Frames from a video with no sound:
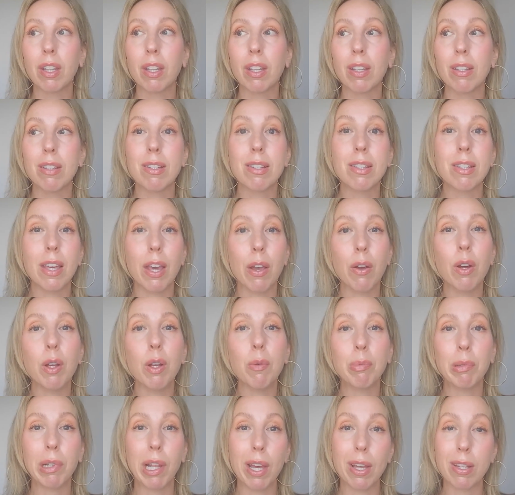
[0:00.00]
scary
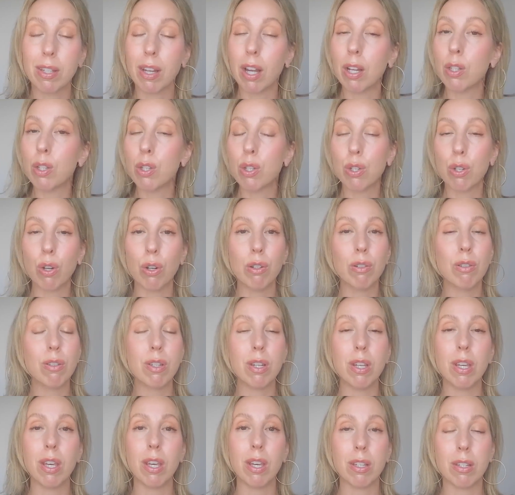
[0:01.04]
place.
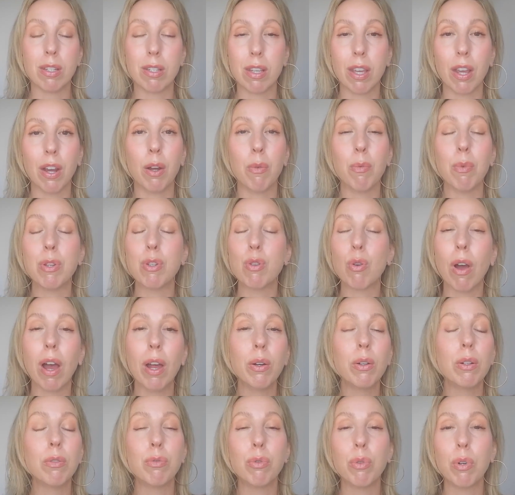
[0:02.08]
Uncertainty is scary. We try
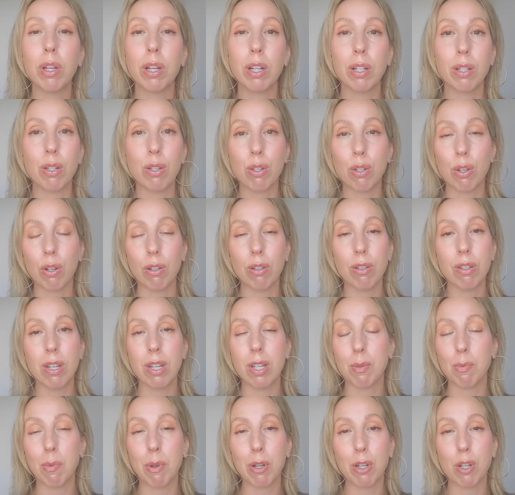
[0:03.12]
to avoid uncertainty
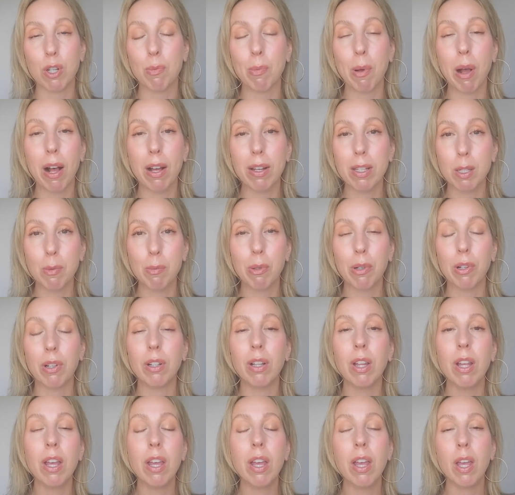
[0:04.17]
as much as possible.
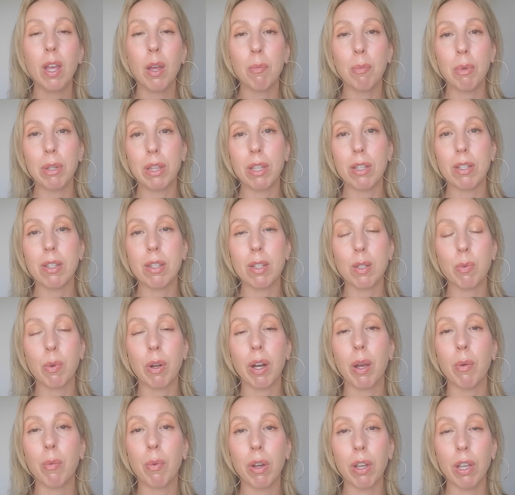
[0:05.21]
But this is what I
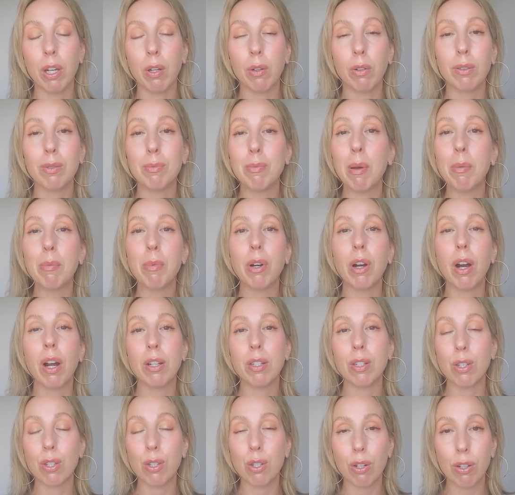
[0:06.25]
want you to remember.
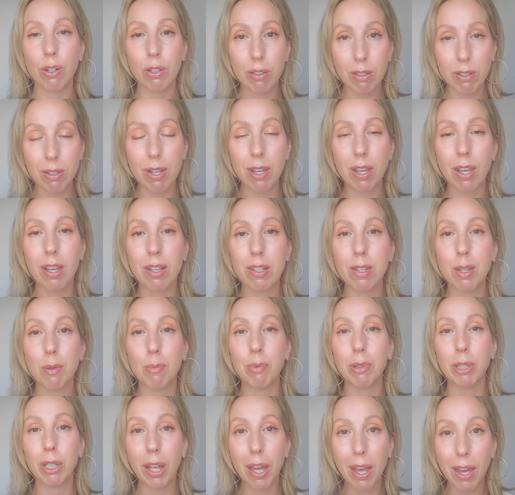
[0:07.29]
Uncertainty is the
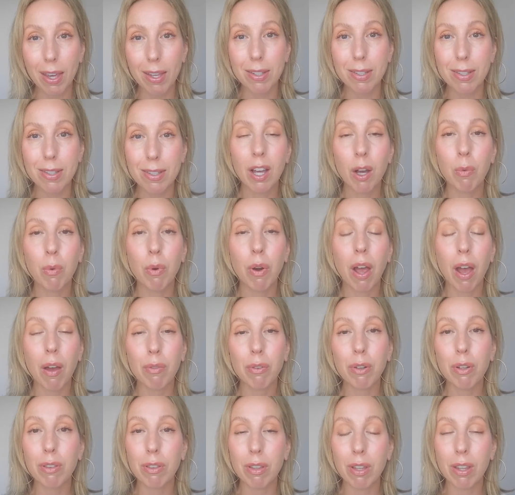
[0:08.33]
place where
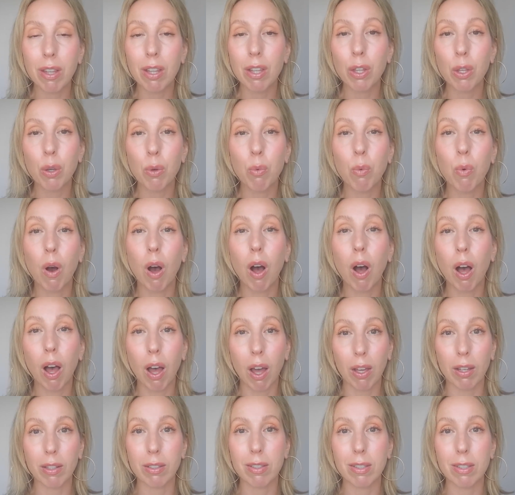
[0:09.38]
everything that you
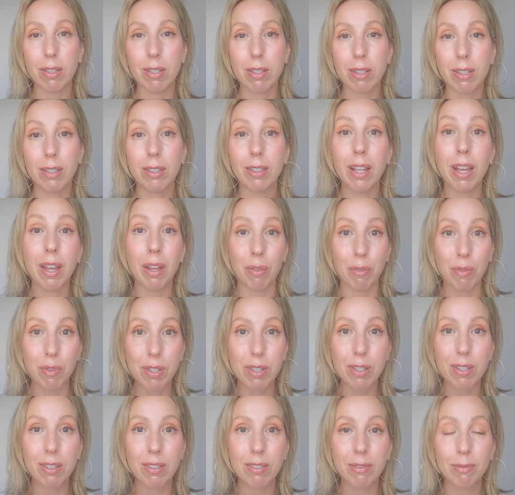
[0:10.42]
want
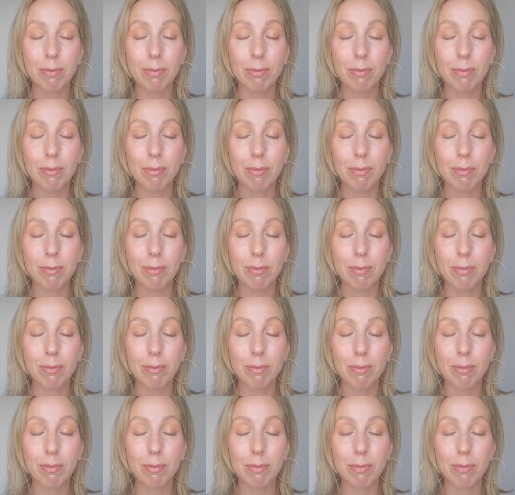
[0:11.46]
lives.